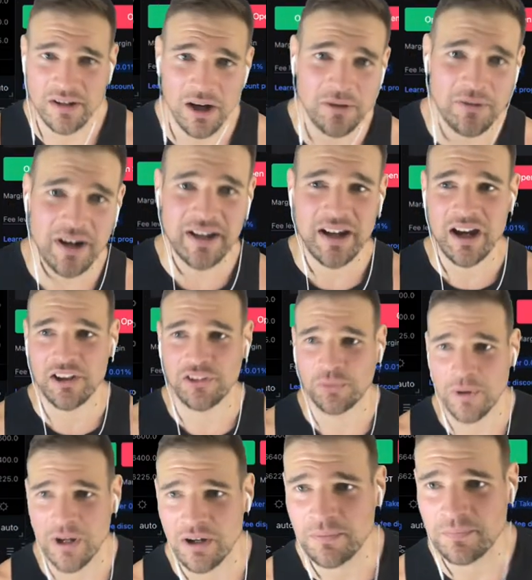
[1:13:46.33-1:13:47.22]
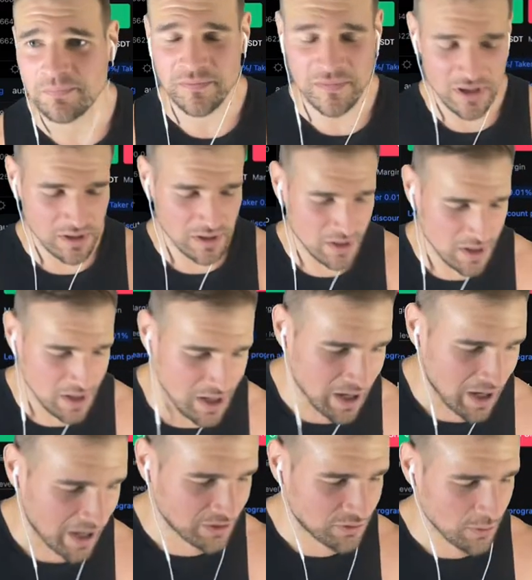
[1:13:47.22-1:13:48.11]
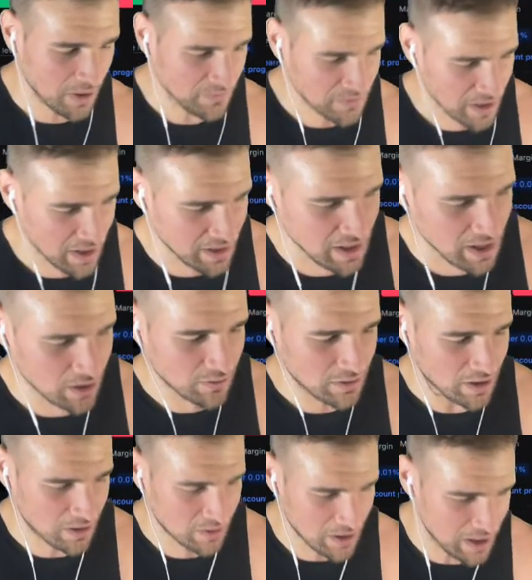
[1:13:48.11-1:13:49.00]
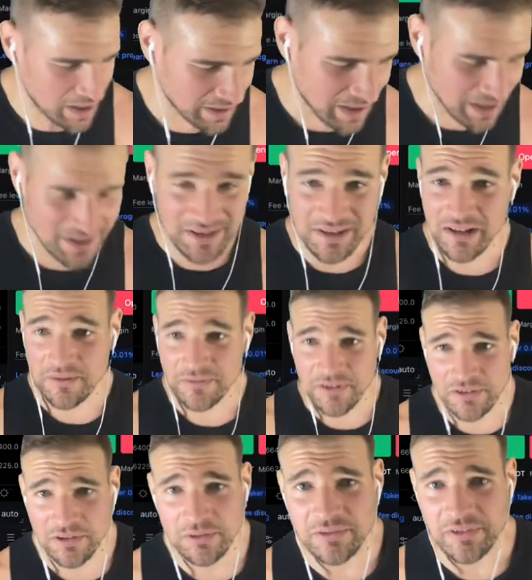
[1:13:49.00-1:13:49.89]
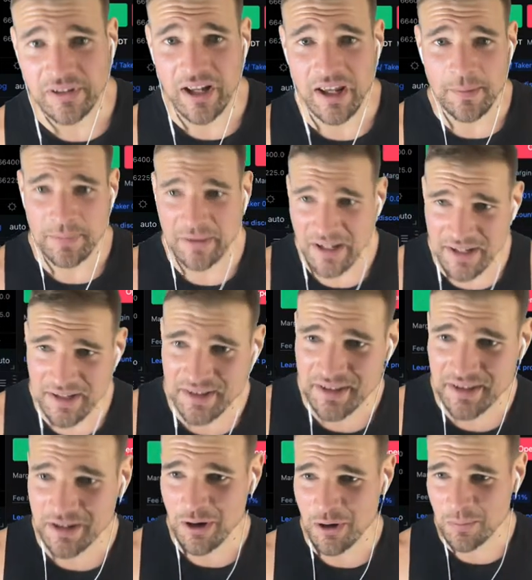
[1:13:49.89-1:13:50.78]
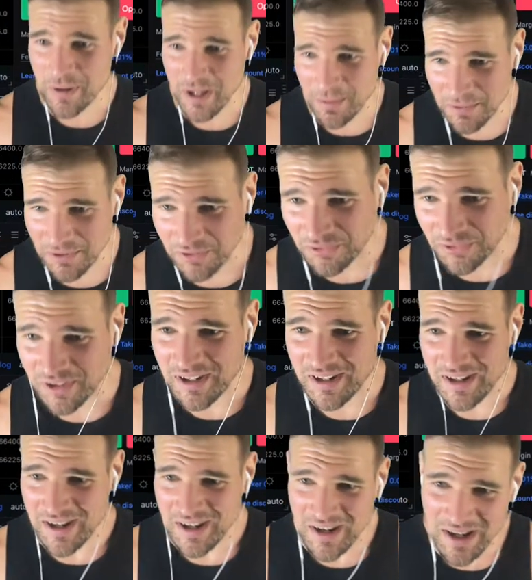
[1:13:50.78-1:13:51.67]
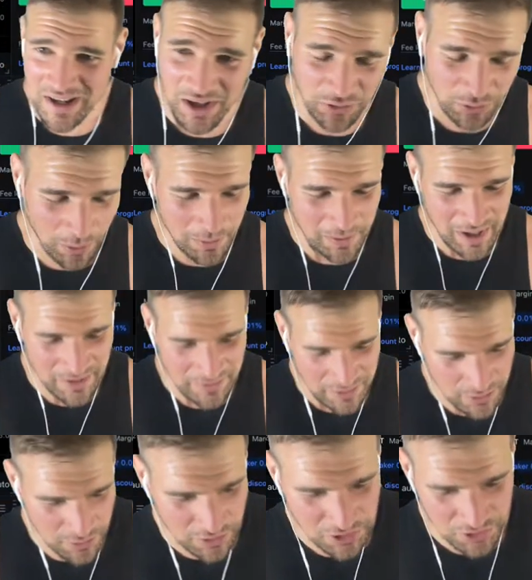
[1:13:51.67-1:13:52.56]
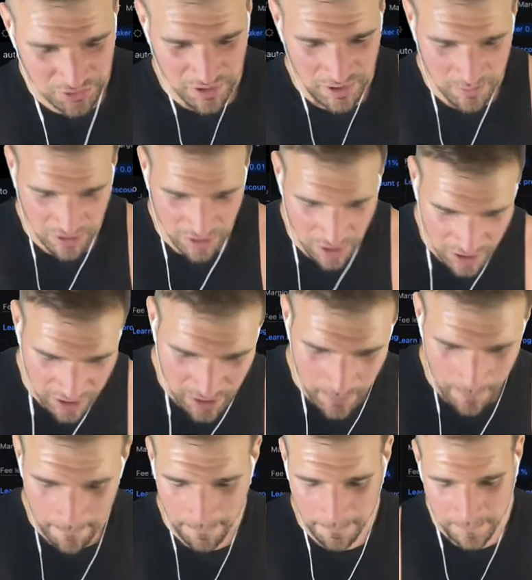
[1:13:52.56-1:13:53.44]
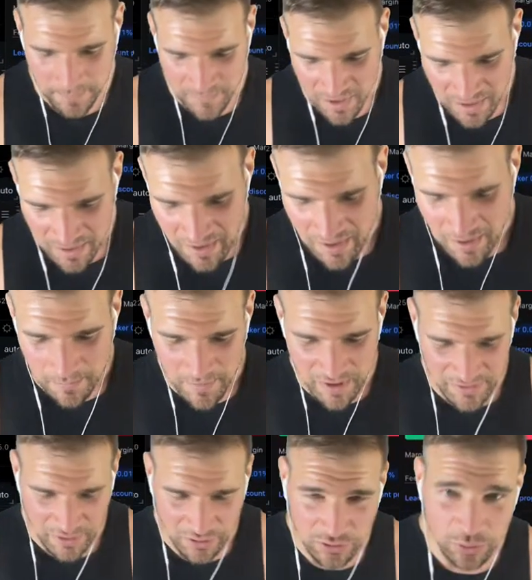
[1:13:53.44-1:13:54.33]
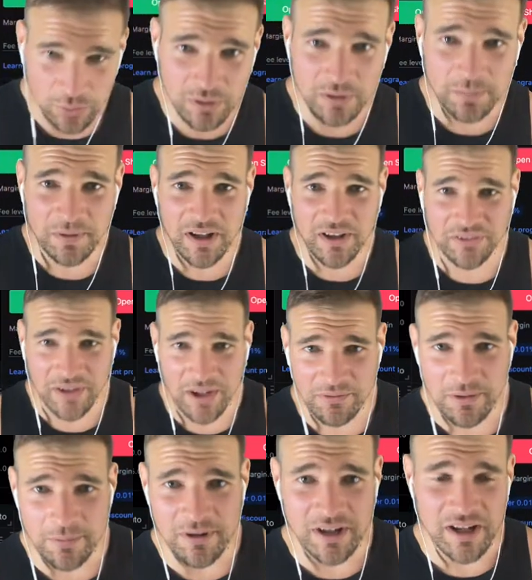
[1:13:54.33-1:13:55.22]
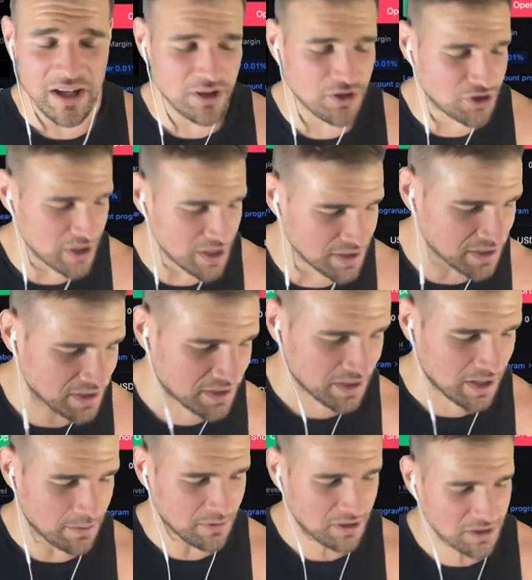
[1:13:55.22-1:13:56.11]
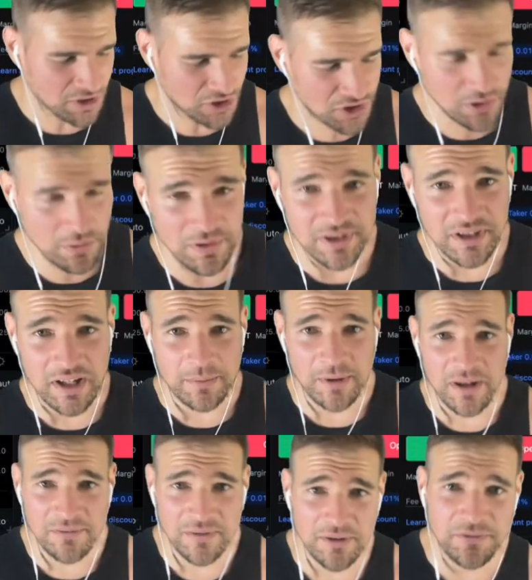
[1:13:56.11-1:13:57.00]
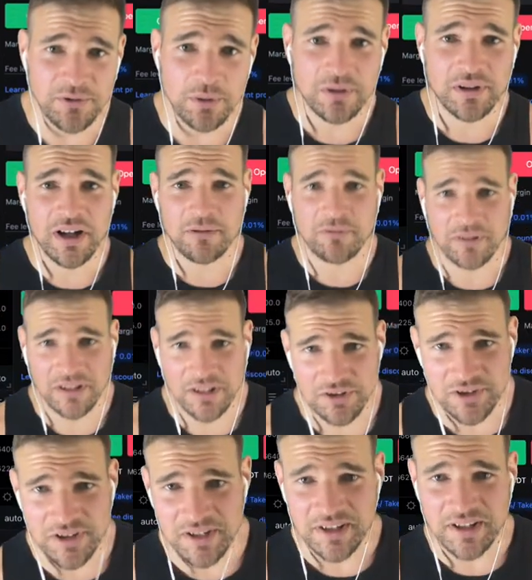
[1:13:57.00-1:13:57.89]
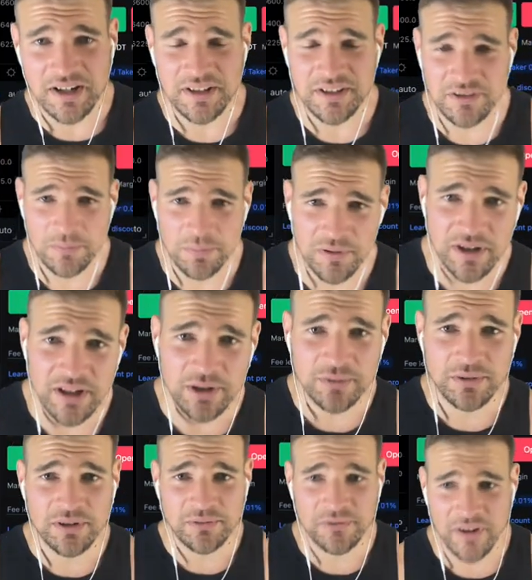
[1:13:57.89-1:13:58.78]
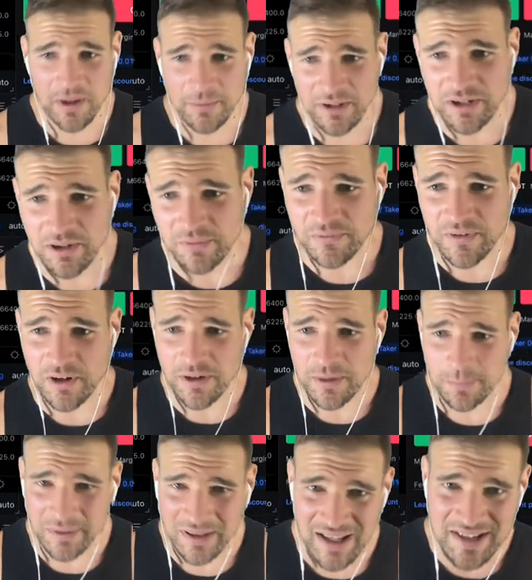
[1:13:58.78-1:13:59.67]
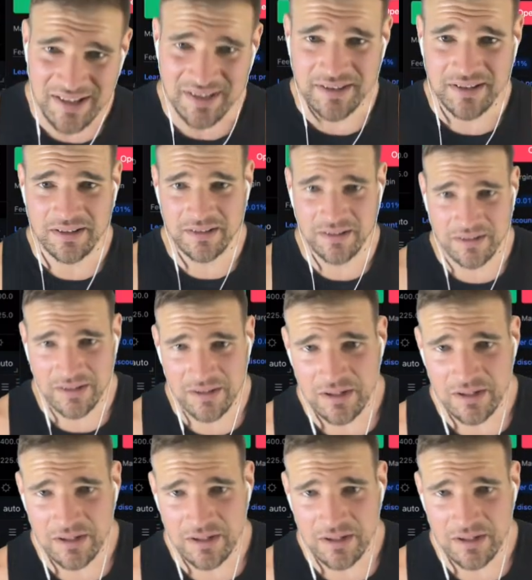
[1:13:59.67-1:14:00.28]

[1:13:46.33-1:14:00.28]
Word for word: All right, guys. Well, I do have to head out. All right. I got stuff to do today, places to go, people to see. That's why we got the early stream. But look. May the Lord bless everybody in Jesus' name, in Yeshua's name. Even if you are not religious, I still pray you and your family are very blessed.